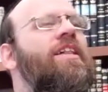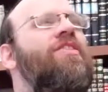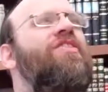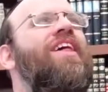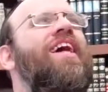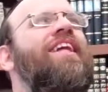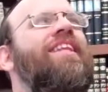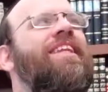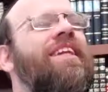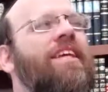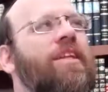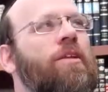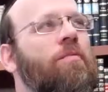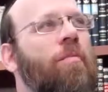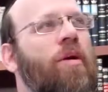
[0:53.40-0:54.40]
that
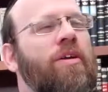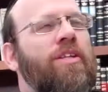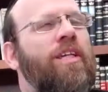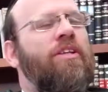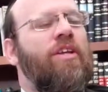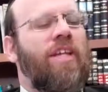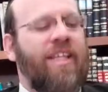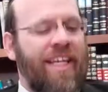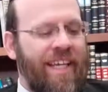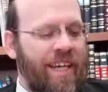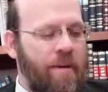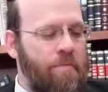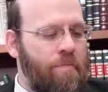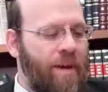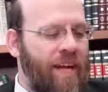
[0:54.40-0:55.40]
the pasuk doesn't say
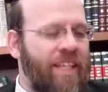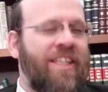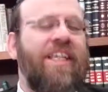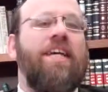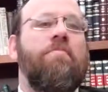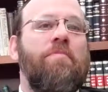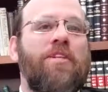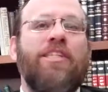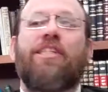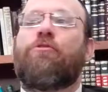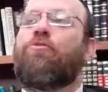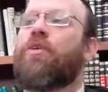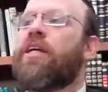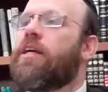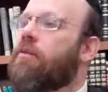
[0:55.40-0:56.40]
Kamasei
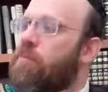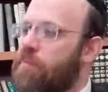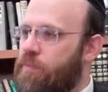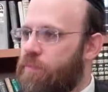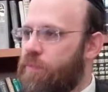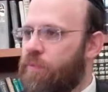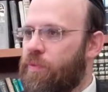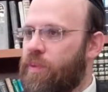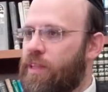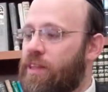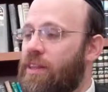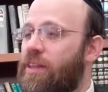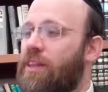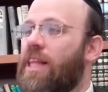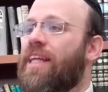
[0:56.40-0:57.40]
Mitzrayim,
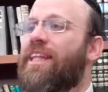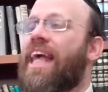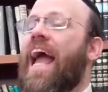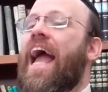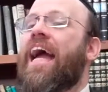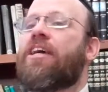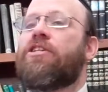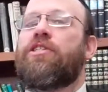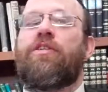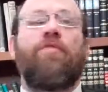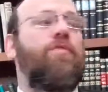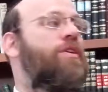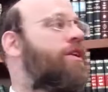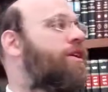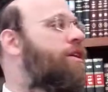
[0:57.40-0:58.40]
like the actions
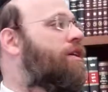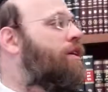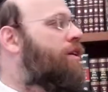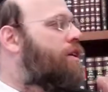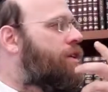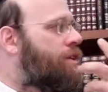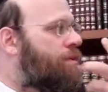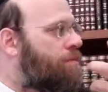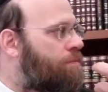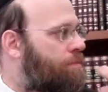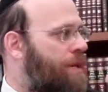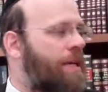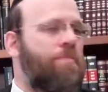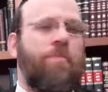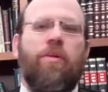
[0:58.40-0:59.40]
of the
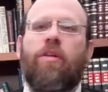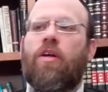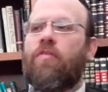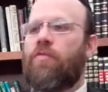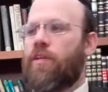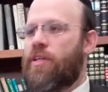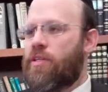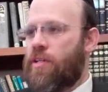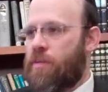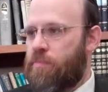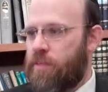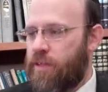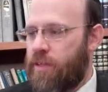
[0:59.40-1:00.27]
people of Egypt.